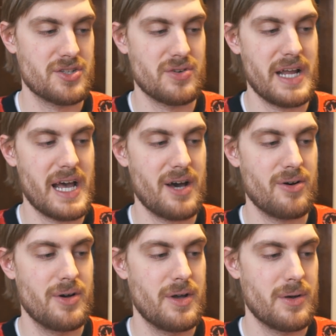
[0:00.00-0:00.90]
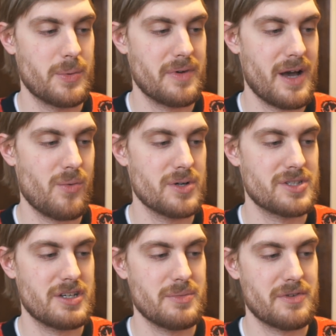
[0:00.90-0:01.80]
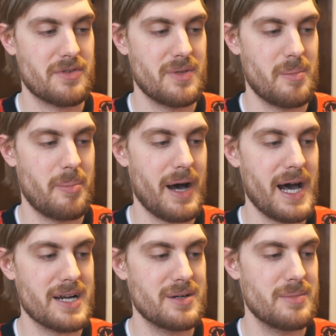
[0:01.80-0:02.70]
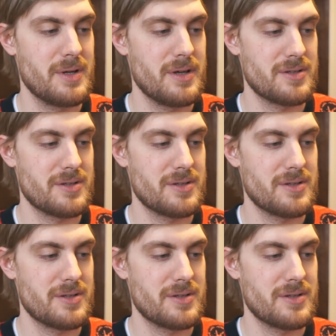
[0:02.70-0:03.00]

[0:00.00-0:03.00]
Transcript: So now we've got ones coming from the bottom.